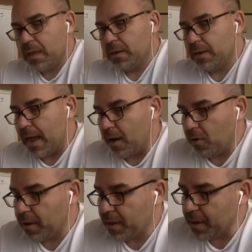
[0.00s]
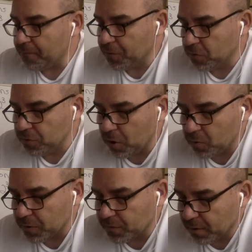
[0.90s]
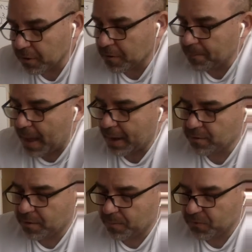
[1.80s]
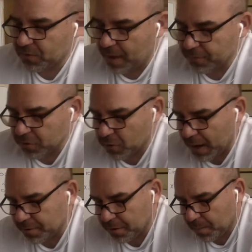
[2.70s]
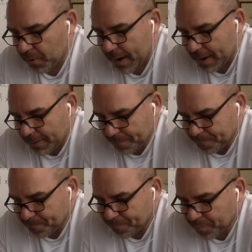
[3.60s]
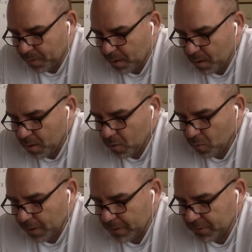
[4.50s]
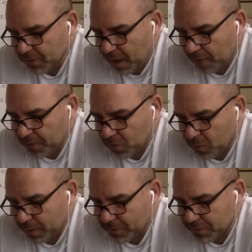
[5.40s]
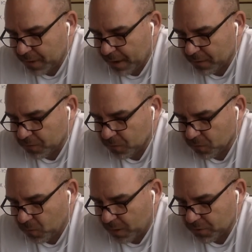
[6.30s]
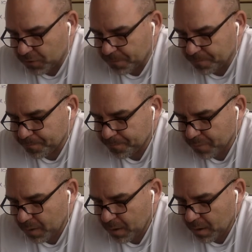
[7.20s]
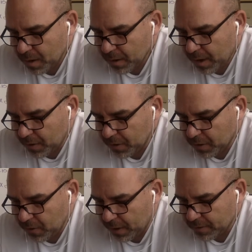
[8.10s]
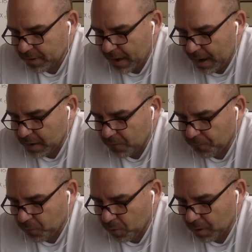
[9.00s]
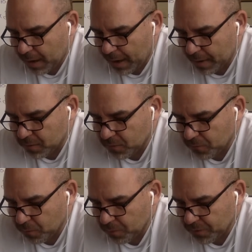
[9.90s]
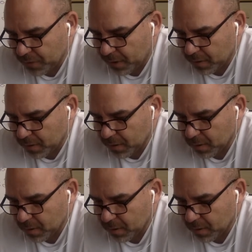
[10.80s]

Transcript: Now, if you'll notice, I'm going to come back to number 7. Go down to number 8. Write and solve an equation to answer this question. Kelly collected 84 cans for recycling.